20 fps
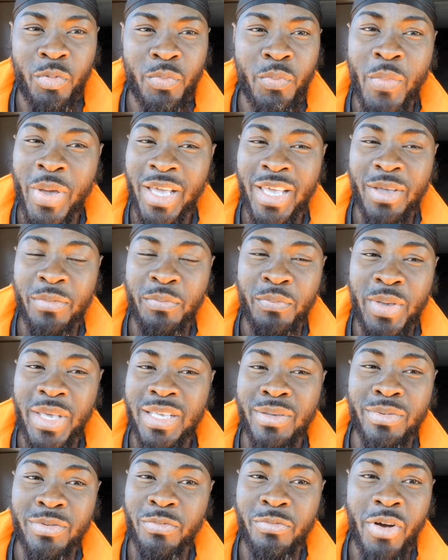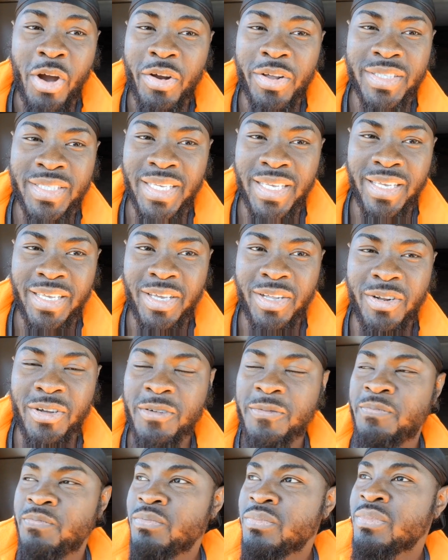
Make it be very thick, you know.